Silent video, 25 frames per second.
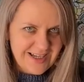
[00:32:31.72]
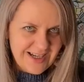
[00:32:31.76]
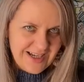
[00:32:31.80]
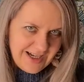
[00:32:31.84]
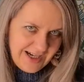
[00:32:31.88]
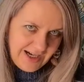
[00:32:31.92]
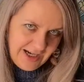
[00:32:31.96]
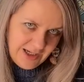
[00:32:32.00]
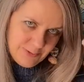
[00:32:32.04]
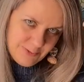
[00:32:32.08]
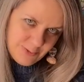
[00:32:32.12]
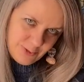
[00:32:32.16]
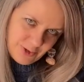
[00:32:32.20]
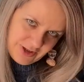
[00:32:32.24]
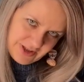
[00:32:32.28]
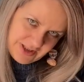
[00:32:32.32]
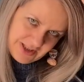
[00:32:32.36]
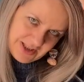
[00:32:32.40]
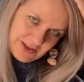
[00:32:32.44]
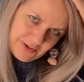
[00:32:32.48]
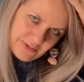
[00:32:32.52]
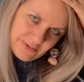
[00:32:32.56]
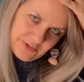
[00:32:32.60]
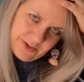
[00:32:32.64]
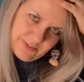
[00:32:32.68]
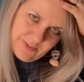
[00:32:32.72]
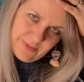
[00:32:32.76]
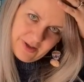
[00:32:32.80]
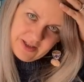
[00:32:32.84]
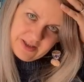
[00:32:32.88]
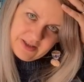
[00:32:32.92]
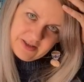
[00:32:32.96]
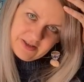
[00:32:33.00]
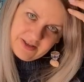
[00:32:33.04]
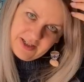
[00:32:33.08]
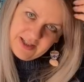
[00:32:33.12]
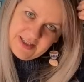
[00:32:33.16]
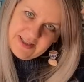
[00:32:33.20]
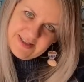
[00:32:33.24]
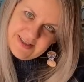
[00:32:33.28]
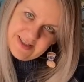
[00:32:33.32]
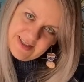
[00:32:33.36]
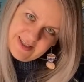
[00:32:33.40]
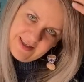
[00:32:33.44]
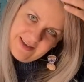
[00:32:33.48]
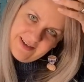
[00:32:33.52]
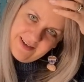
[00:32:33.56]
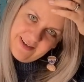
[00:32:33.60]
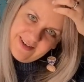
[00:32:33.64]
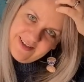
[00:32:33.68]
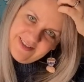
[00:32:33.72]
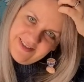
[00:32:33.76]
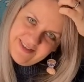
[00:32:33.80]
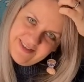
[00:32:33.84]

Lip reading: working with my grays here.